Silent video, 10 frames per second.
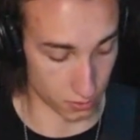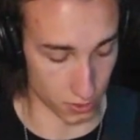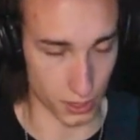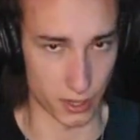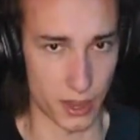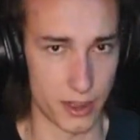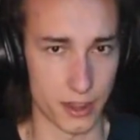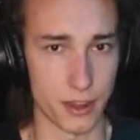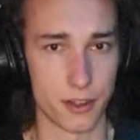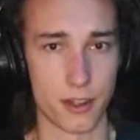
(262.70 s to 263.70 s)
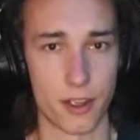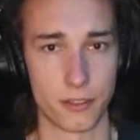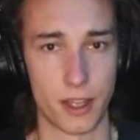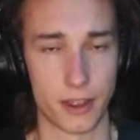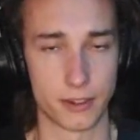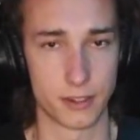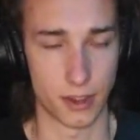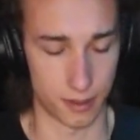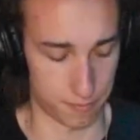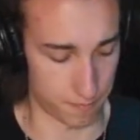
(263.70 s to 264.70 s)
So you can kind of hear how
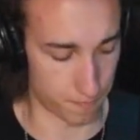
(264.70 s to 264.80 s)
that